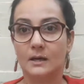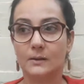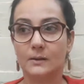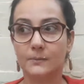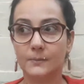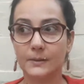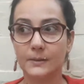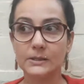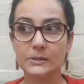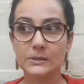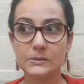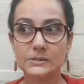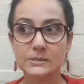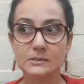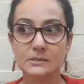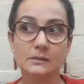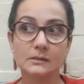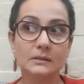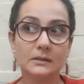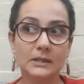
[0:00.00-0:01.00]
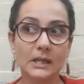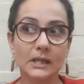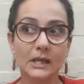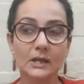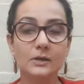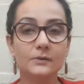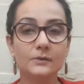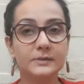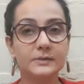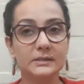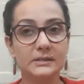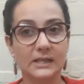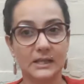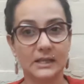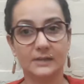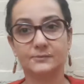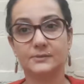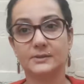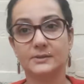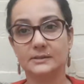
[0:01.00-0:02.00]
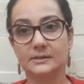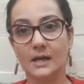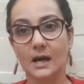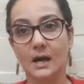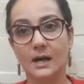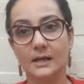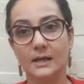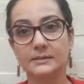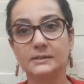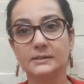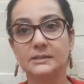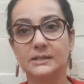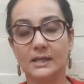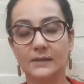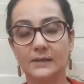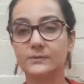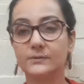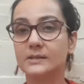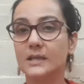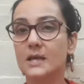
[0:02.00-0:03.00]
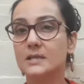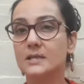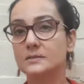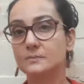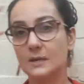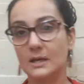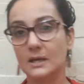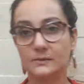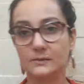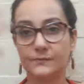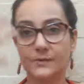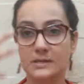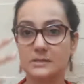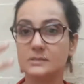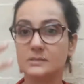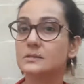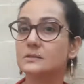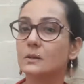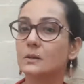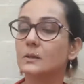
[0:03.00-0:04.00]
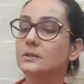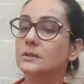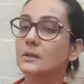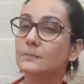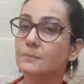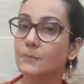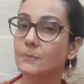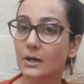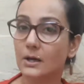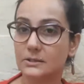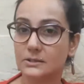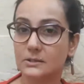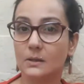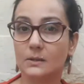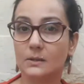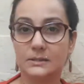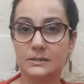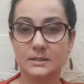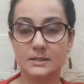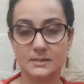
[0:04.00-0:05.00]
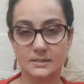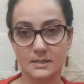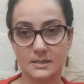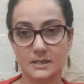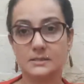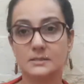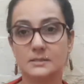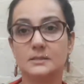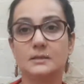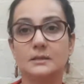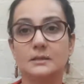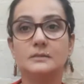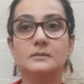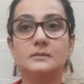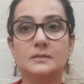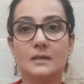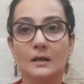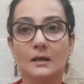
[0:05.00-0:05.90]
when you think of the Devata, and the Devata is manifested on your body on the ascendant,